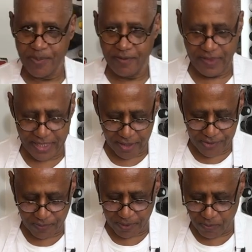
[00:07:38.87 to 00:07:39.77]
of layers
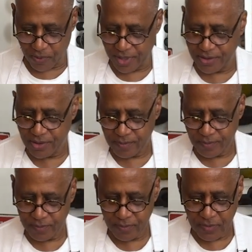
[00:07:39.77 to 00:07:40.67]
where you want
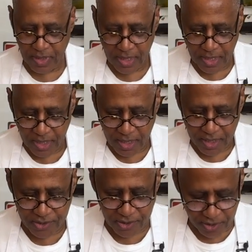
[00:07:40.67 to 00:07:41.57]
it
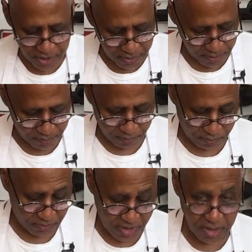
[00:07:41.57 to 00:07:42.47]
to look,
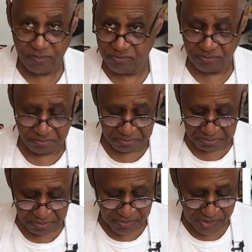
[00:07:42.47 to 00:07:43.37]

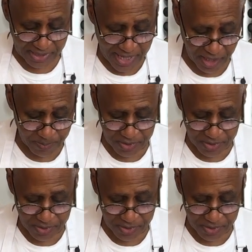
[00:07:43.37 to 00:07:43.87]
scalloped,